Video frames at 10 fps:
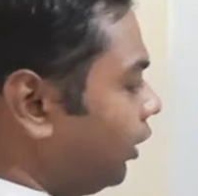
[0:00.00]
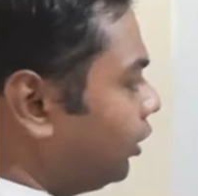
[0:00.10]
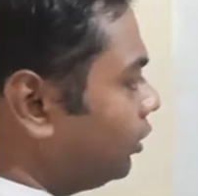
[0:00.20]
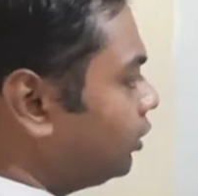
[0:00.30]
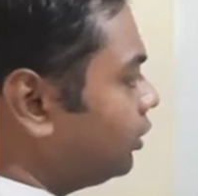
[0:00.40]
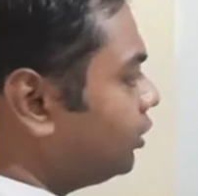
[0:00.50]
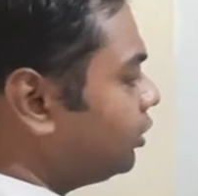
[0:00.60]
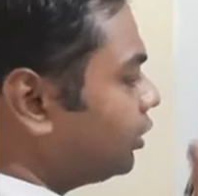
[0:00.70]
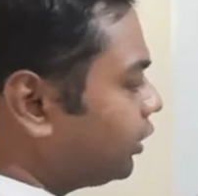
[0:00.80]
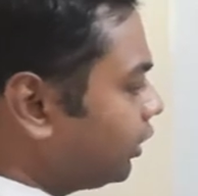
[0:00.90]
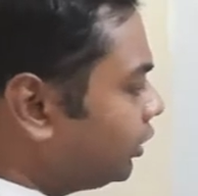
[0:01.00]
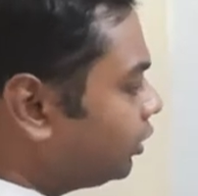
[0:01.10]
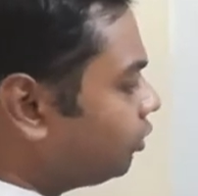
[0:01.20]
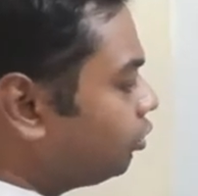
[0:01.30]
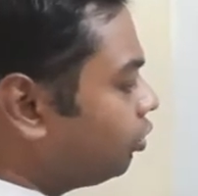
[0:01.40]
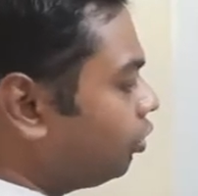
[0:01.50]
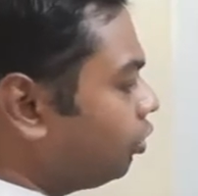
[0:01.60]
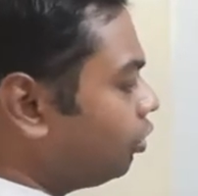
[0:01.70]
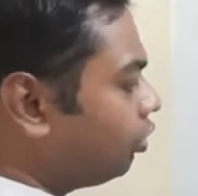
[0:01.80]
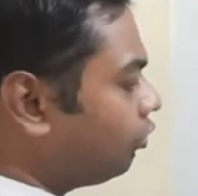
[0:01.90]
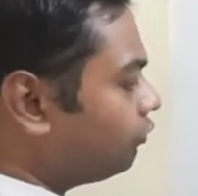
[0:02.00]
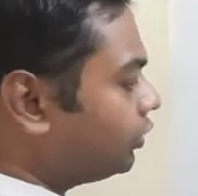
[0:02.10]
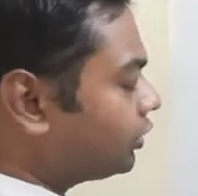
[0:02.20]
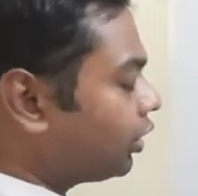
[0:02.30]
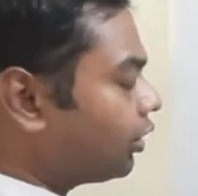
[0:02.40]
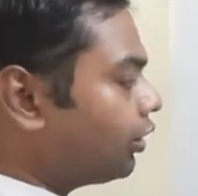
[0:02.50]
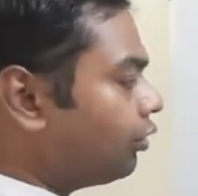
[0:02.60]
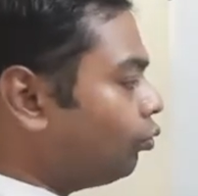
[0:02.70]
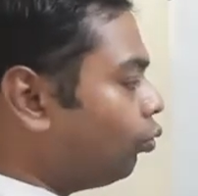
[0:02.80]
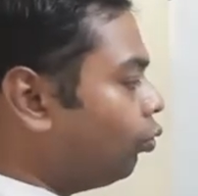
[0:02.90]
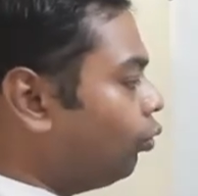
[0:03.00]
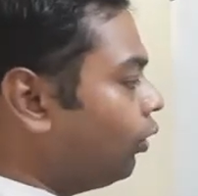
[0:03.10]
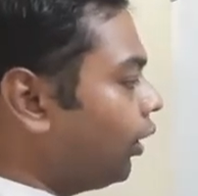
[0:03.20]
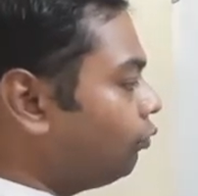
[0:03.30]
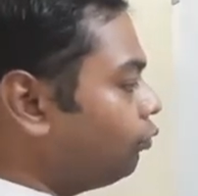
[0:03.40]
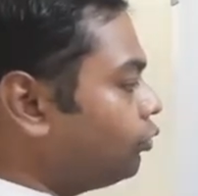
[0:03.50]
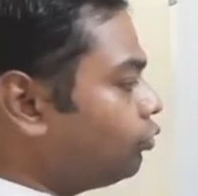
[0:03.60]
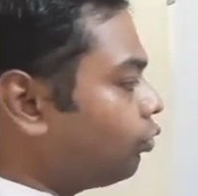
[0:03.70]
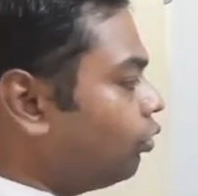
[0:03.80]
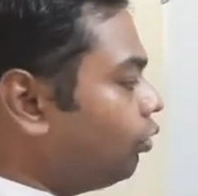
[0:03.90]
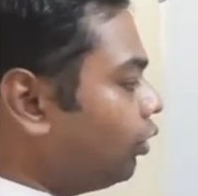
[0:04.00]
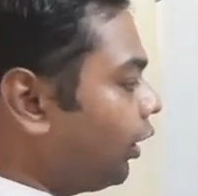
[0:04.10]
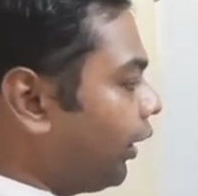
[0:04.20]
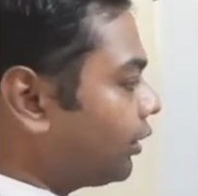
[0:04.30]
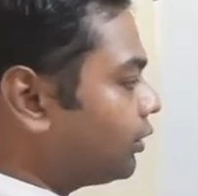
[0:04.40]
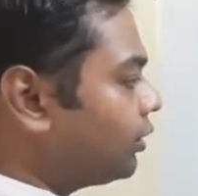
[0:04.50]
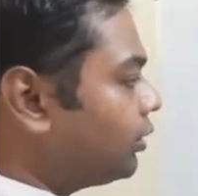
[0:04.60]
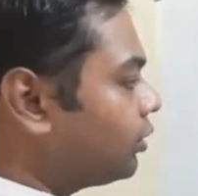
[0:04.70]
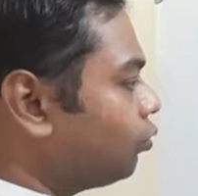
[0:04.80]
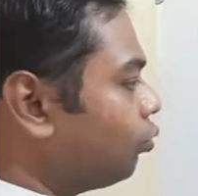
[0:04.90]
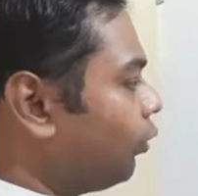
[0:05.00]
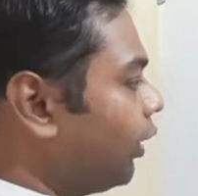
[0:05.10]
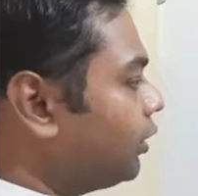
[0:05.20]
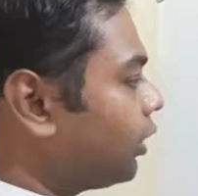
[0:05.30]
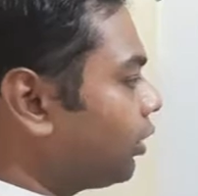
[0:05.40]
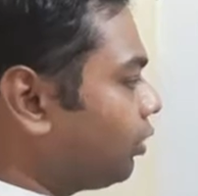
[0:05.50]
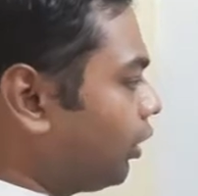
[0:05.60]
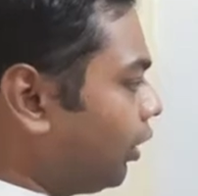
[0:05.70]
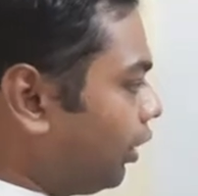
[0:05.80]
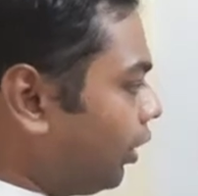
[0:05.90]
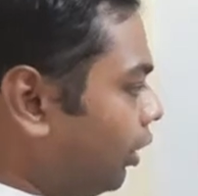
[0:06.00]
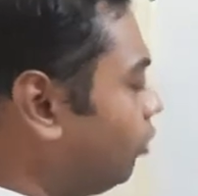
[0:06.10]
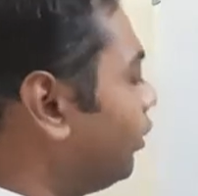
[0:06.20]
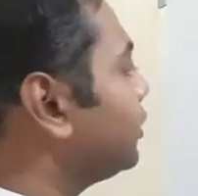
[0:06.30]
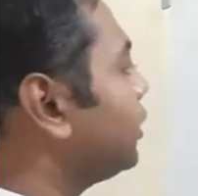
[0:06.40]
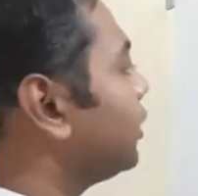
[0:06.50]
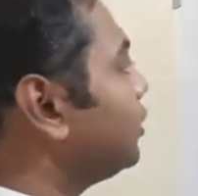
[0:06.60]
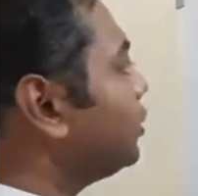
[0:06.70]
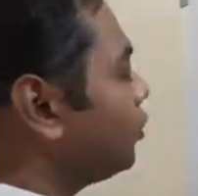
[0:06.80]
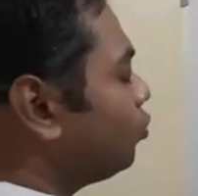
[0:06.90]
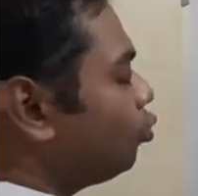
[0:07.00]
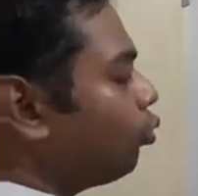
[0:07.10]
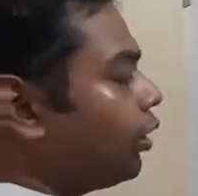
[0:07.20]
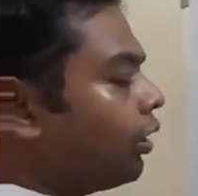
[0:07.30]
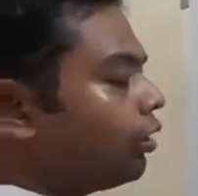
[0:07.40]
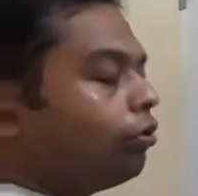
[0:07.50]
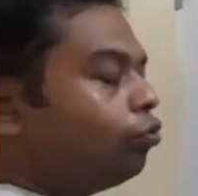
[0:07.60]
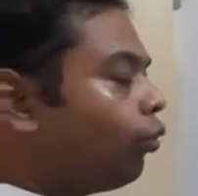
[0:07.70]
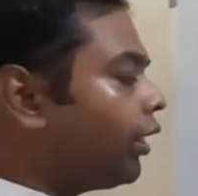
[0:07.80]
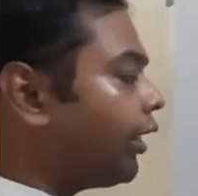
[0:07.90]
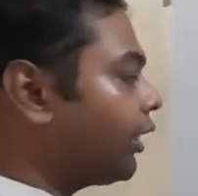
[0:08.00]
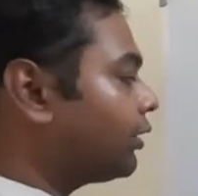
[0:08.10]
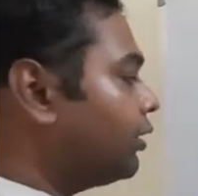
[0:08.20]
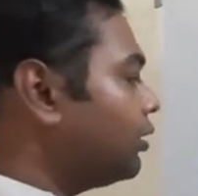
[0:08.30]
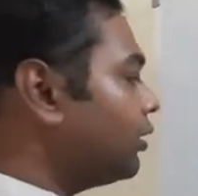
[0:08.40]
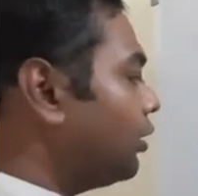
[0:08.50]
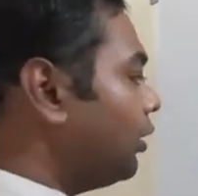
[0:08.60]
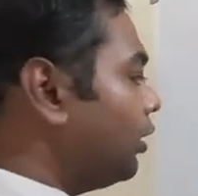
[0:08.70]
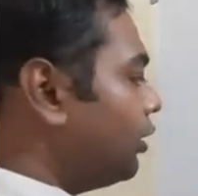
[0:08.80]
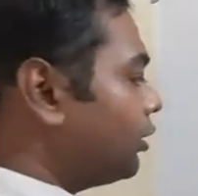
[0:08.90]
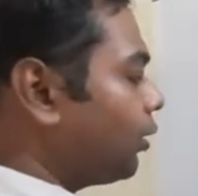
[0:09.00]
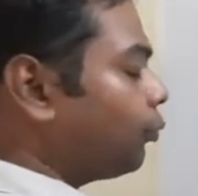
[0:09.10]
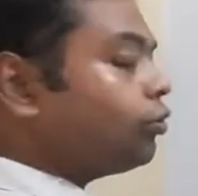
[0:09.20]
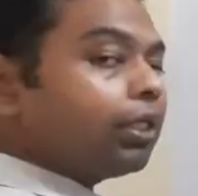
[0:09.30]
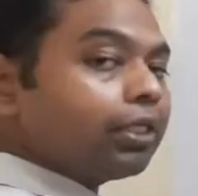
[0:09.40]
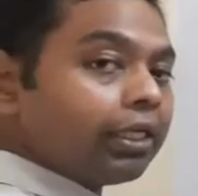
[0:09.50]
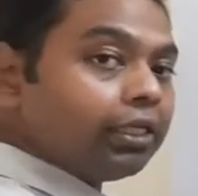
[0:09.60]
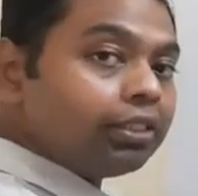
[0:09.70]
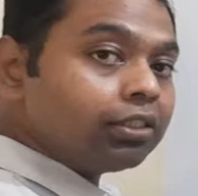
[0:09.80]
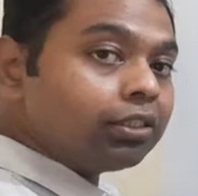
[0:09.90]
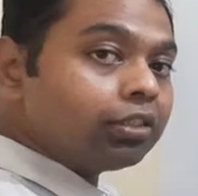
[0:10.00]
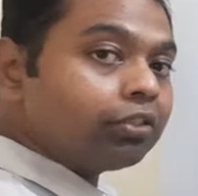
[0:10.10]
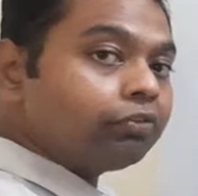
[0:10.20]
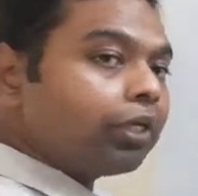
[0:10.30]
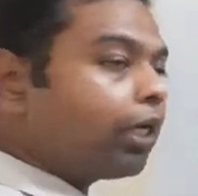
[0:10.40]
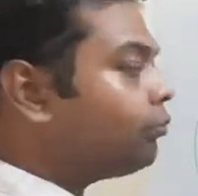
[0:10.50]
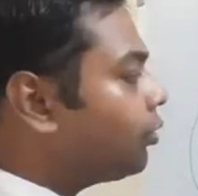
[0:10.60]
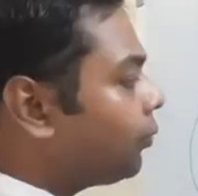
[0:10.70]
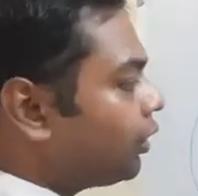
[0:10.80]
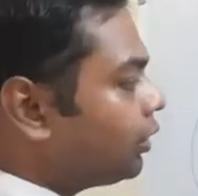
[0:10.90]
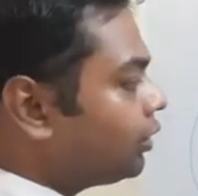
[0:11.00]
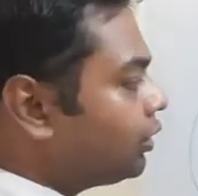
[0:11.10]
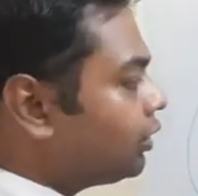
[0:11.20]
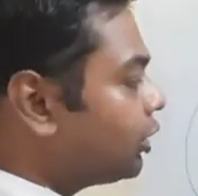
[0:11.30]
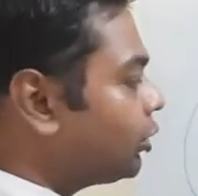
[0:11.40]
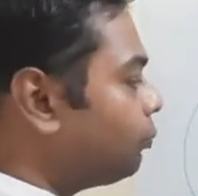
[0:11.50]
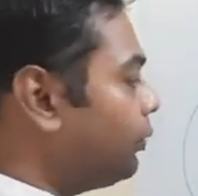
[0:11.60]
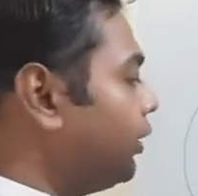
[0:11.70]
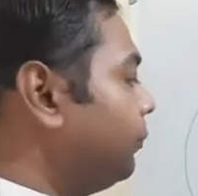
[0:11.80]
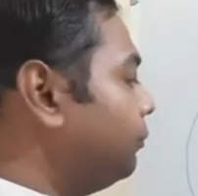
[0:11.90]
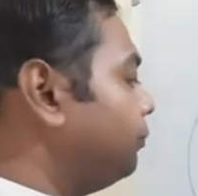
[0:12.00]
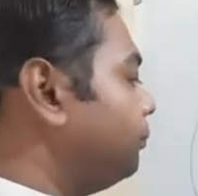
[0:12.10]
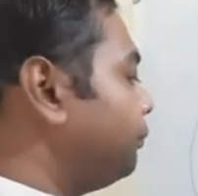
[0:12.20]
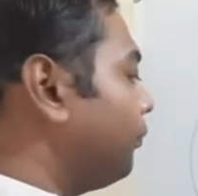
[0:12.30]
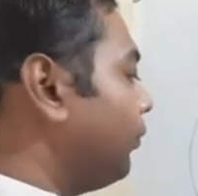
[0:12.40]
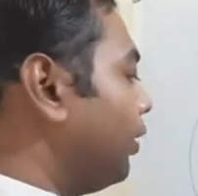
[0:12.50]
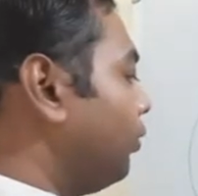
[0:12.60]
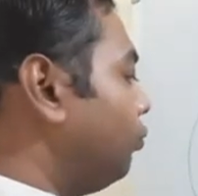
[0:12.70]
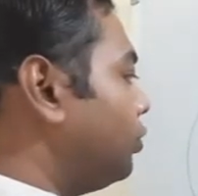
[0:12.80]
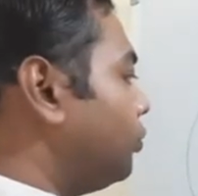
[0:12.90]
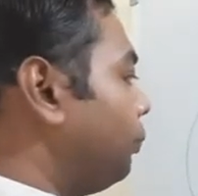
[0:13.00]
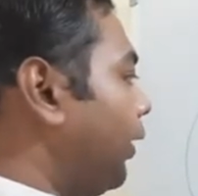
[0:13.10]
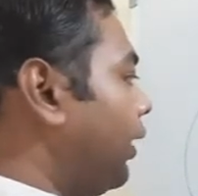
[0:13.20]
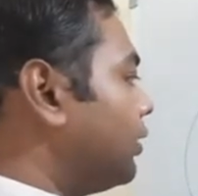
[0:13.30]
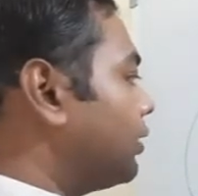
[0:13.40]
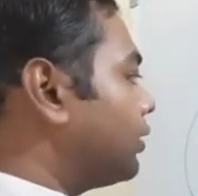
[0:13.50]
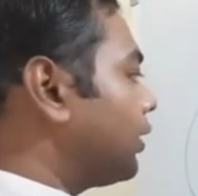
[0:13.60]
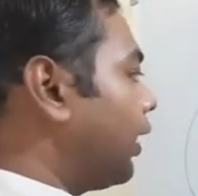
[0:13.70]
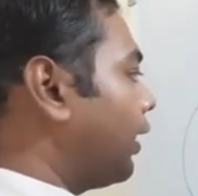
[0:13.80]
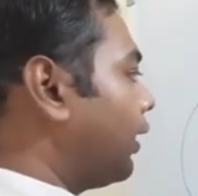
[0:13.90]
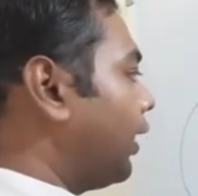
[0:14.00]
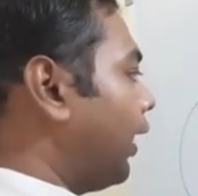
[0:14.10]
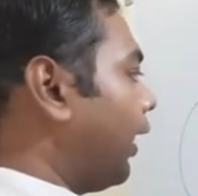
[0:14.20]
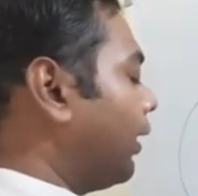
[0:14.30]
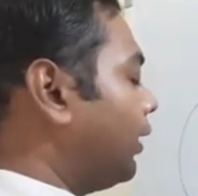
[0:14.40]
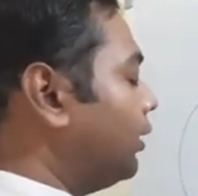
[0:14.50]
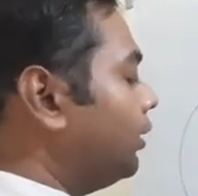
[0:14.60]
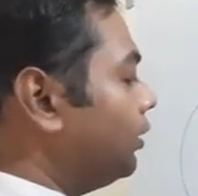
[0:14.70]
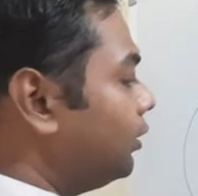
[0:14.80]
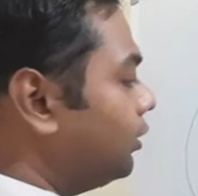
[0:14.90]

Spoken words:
this is the center of the circle O, and we draw axis OX along x-axis and OY along y-axis. Suppose at any instant of time the particle is at P, which makes an angle